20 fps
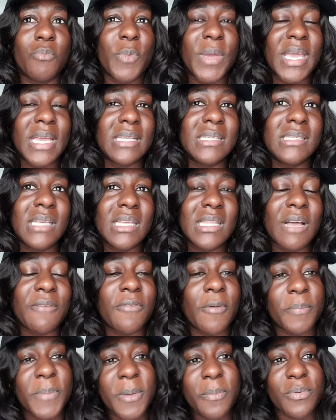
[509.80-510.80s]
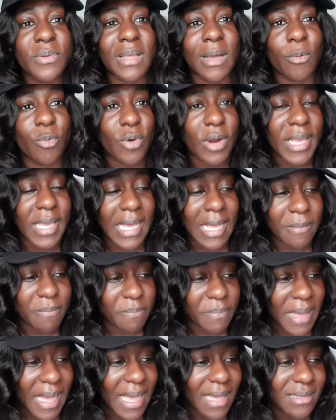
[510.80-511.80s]
We can say that for people that work
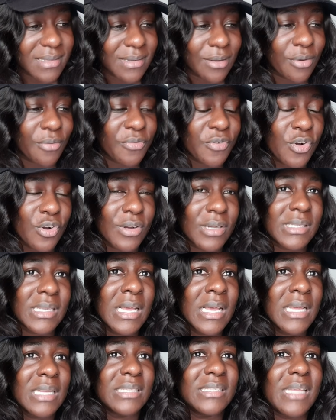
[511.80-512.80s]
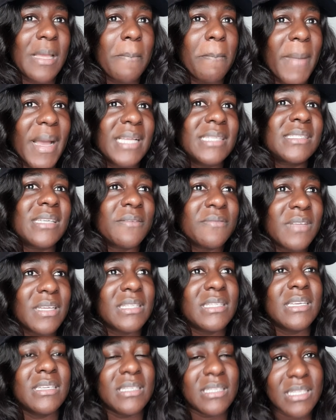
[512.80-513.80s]
at banks, of course, they might
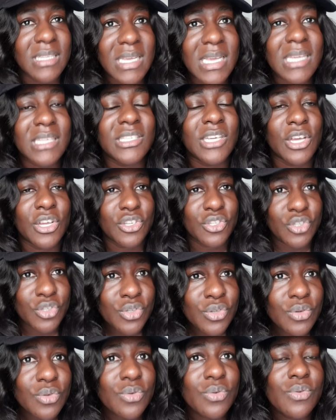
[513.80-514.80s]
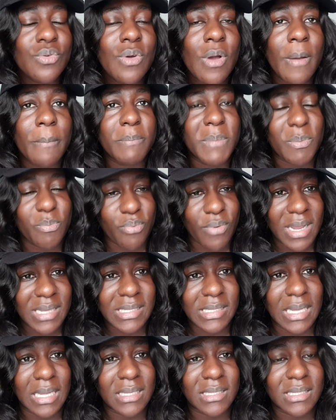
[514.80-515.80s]
definitely need to be
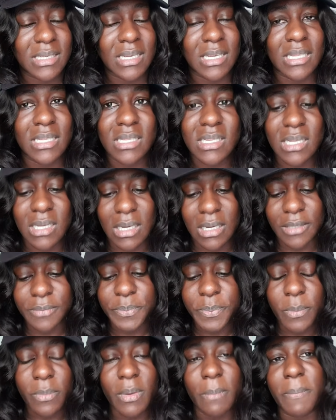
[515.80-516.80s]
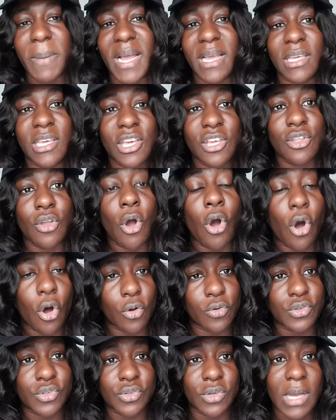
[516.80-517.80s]
present in the banking
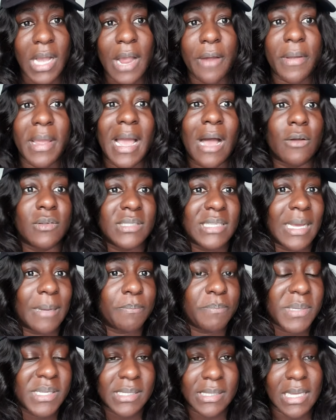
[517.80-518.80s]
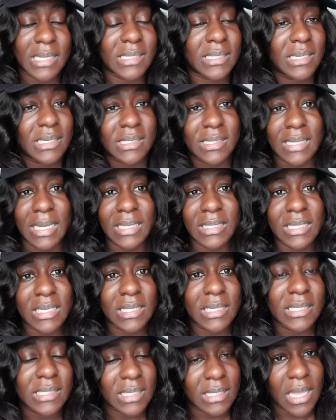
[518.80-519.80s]
halls to carry out their businesses, their
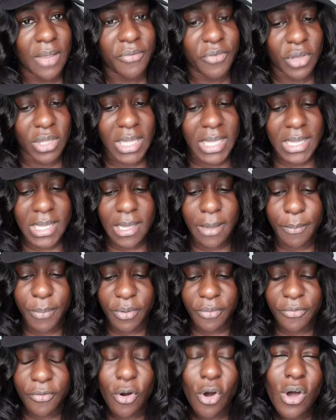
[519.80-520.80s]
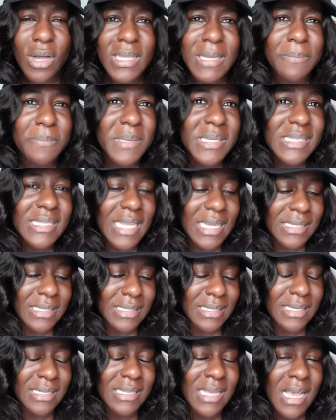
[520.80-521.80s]
dealings and every other thing. But for other
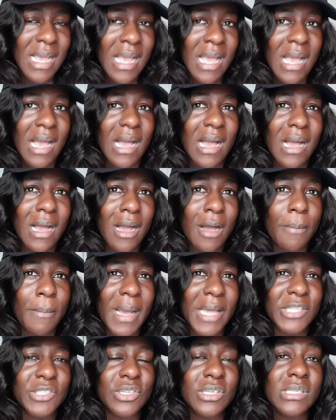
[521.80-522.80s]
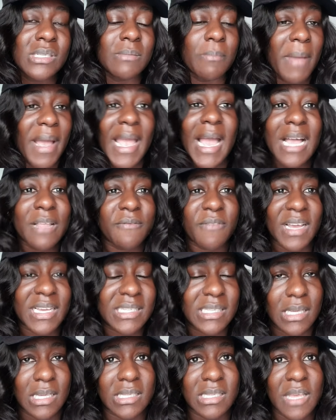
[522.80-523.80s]
businesses, my
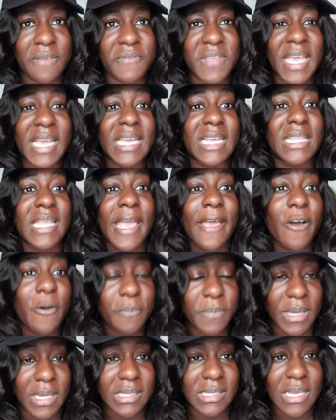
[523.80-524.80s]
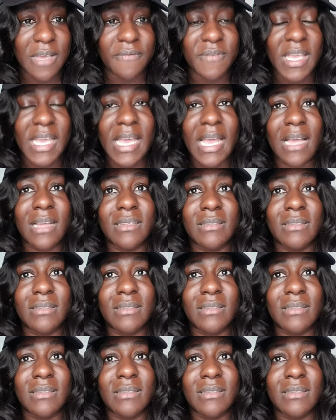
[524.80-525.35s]
advice is, if they can help it, if they